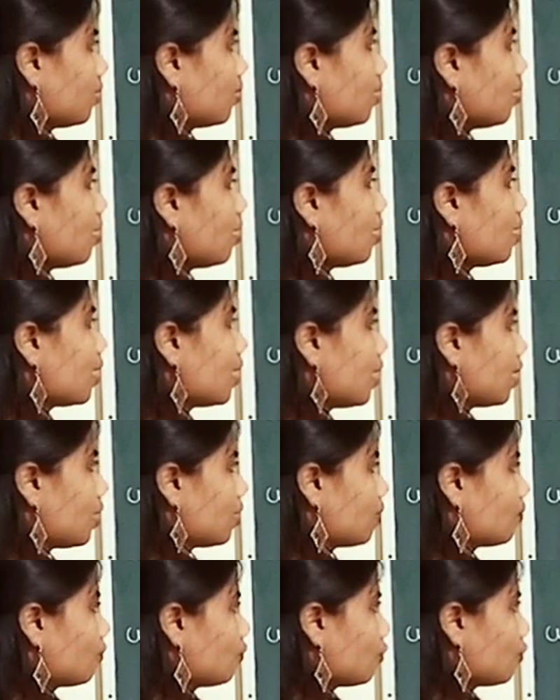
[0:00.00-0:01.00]
Again,
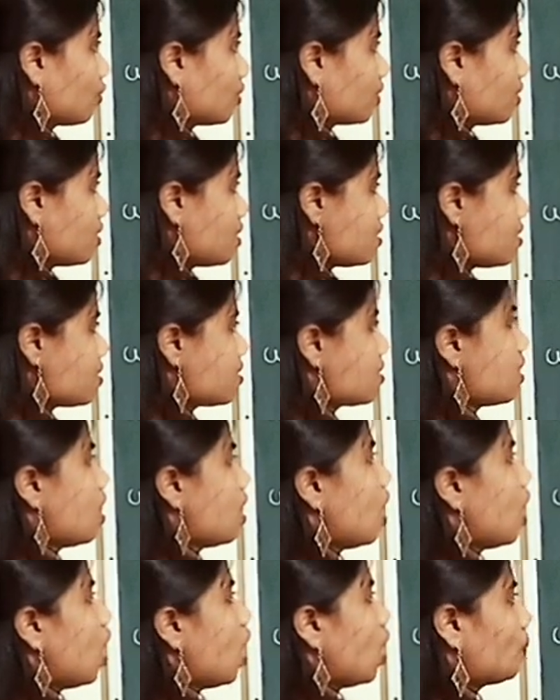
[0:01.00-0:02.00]
for this
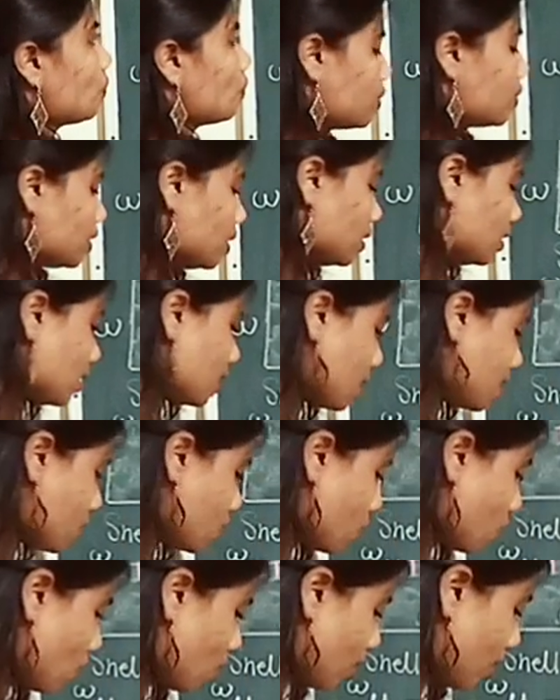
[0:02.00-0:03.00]
opposite is
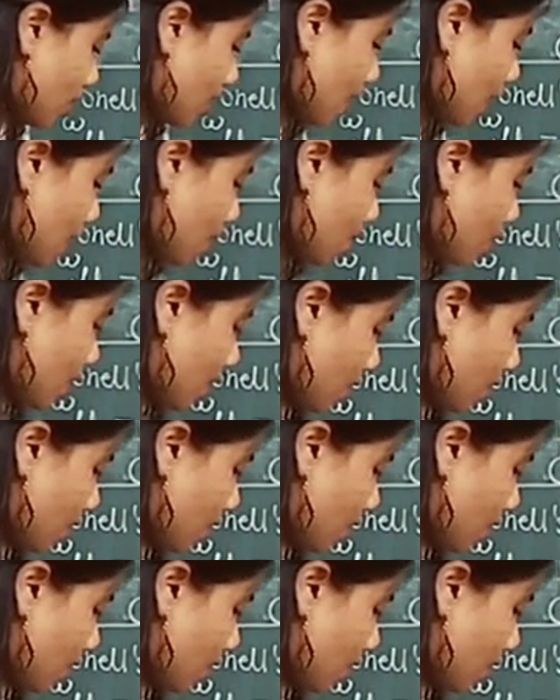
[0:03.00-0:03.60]
your AB